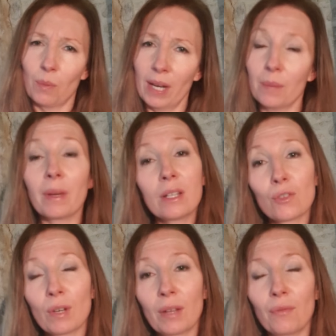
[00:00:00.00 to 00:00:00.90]
weird, but
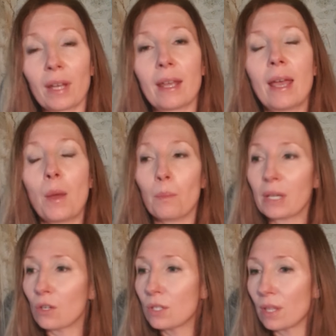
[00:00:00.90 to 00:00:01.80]
it's really fun,
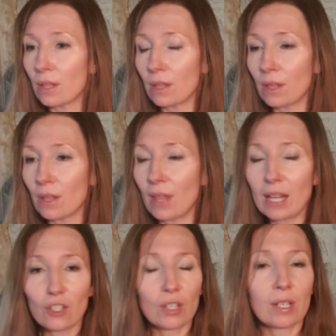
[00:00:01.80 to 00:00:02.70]
because
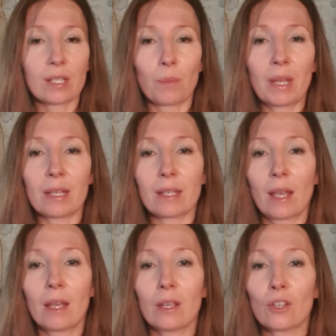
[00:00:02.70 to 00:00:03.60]
that just disappears.
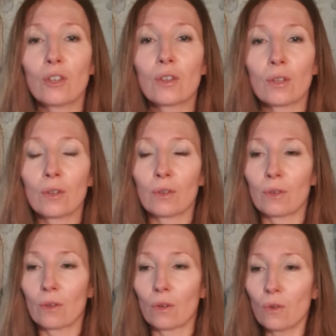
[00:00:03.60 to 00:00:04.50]
You can
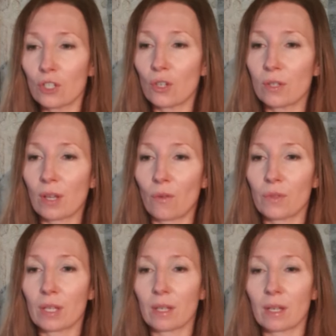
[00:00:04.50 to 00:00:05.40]
look at yourself
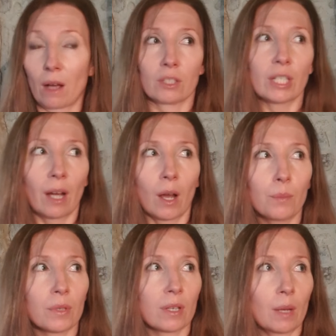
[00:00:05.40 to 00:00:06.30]
thinking, gee, I
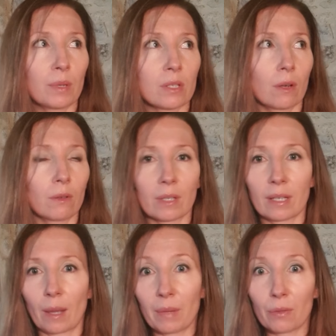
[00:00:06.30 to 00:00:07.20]
hope the neighbor's not
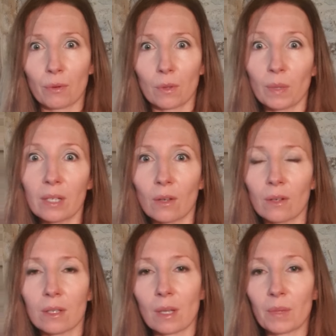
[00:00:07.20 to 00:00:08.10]
looking at me through the window
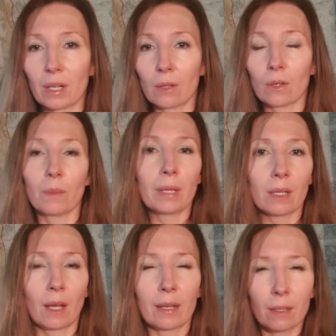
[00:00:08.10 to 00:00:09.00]
because I'm going to look a bit
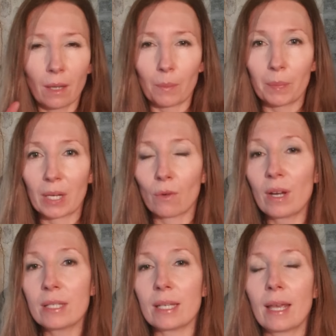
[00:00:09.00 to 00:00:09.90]
like I'm a bit
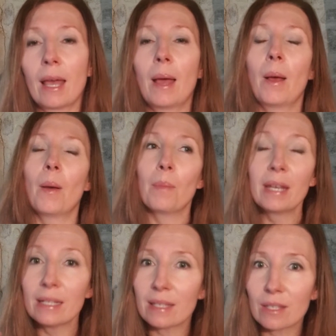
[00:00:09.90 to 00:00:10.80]
crazy. But
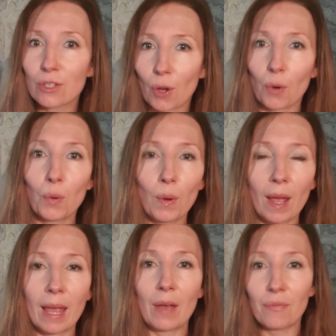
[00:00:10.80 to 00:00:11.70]
it's so
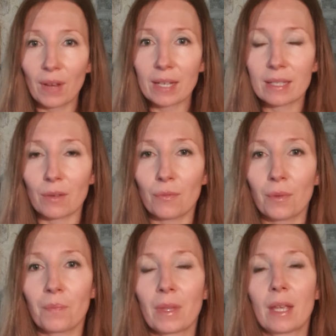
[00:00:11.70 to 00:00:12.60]
effective.
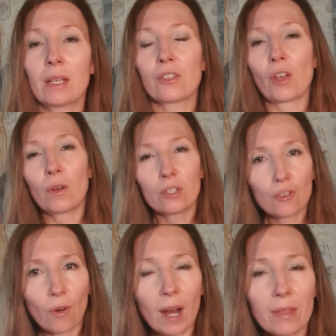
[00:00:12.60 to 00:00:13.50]
So
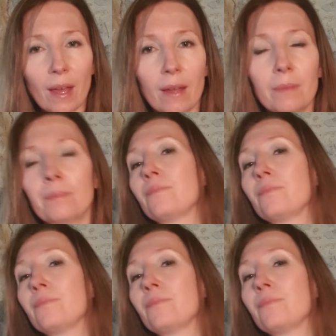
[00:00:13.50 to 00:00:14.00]
try that.